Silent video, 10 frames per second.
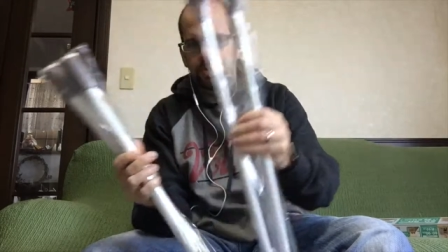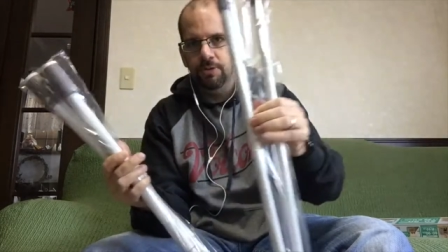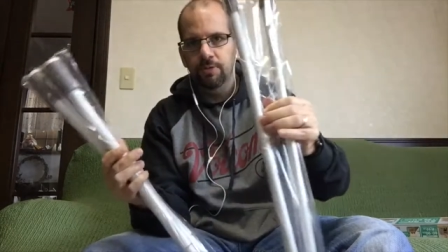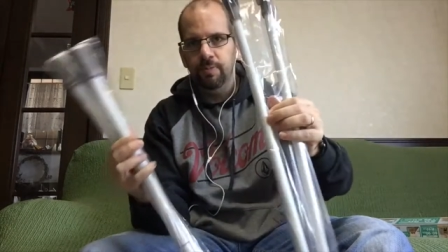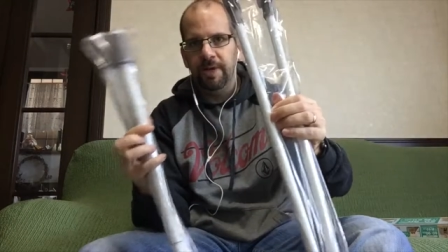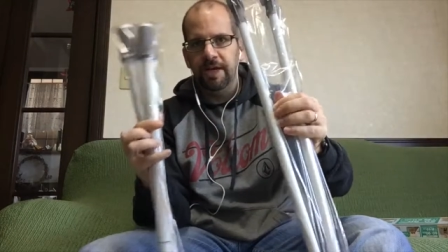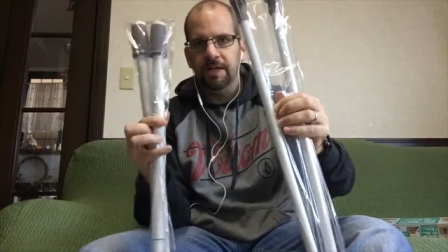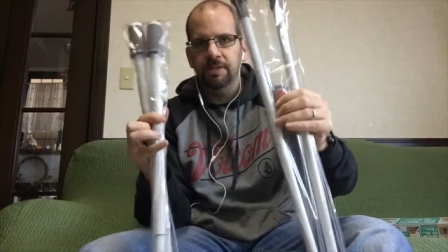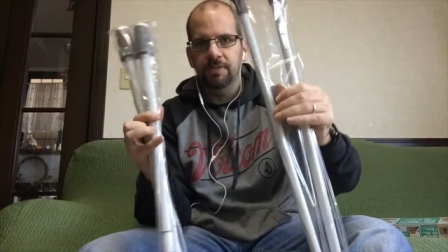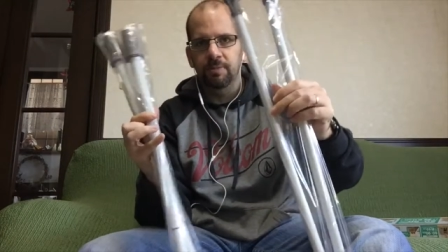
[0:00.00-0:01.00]
two
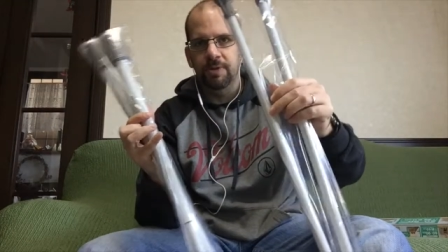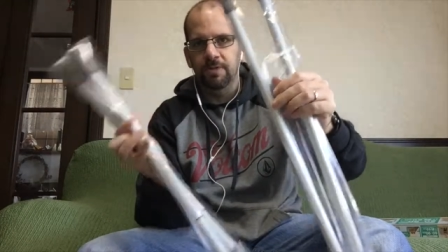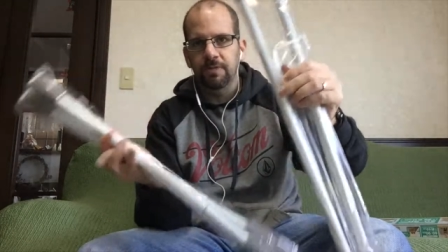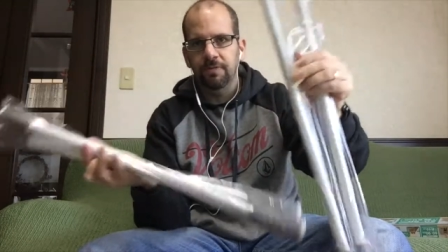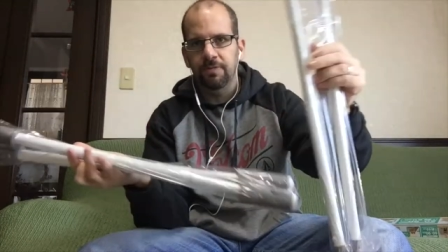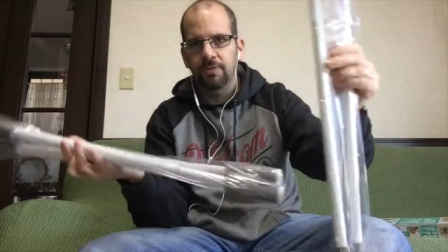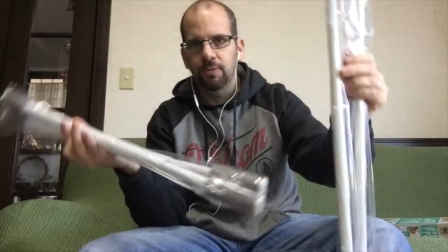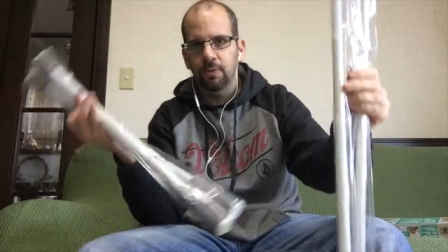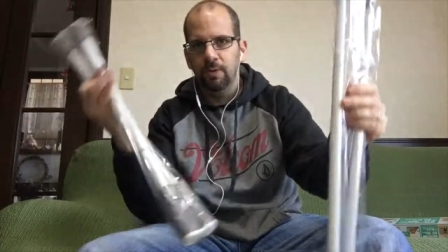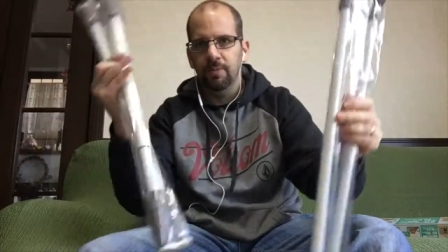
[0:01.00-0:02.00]
bags with
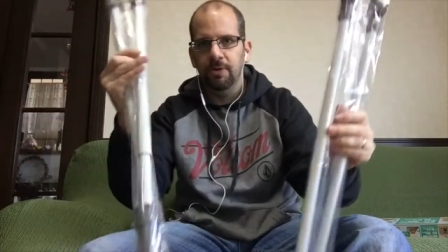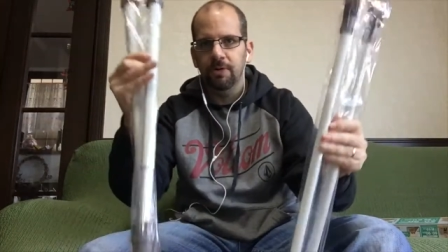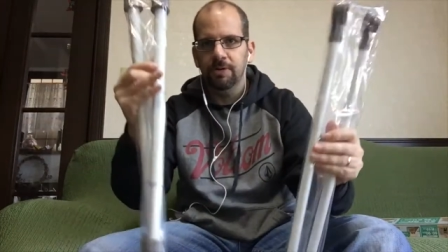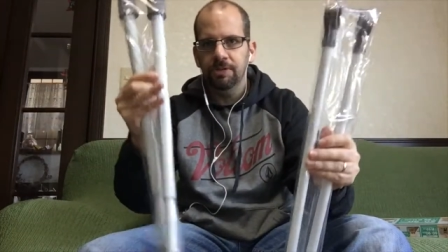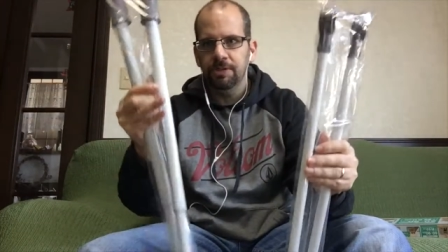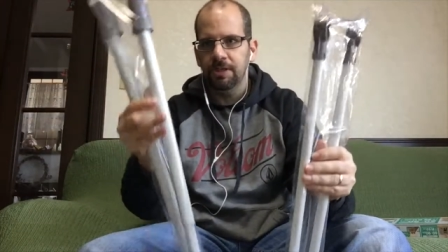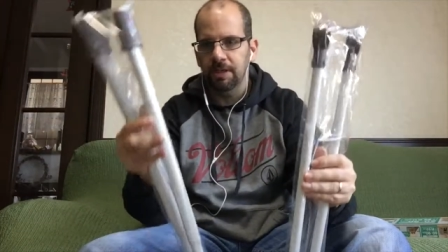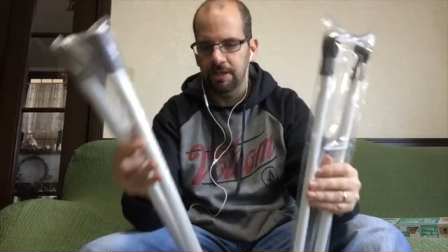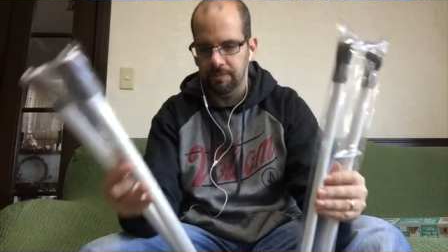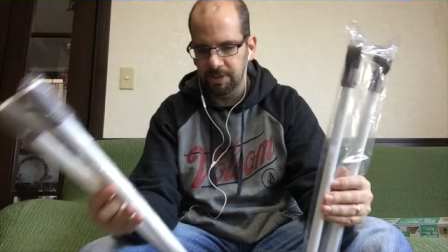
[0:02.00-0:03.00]
four bars.
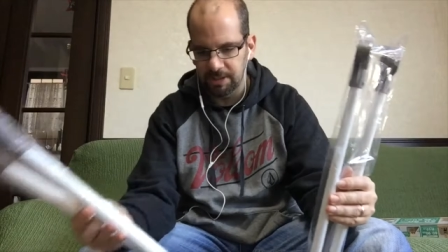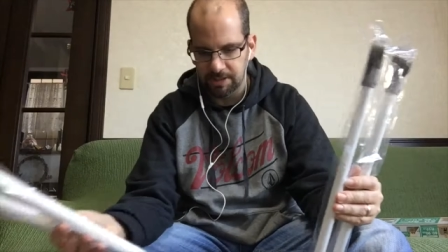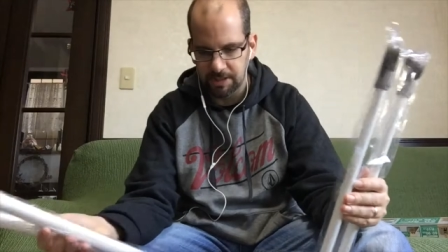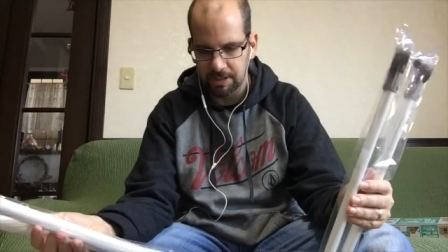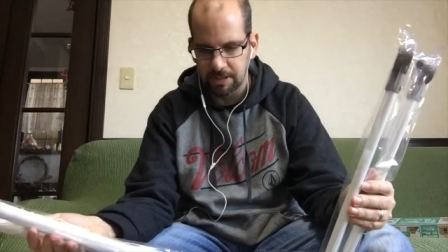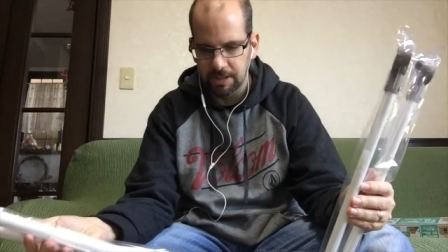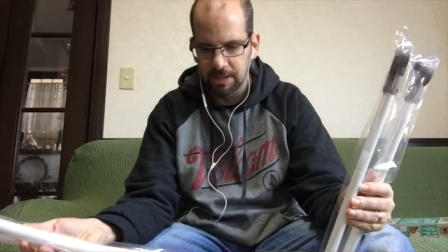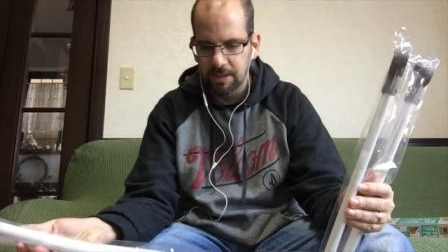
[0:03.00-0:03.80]
And I'm guessing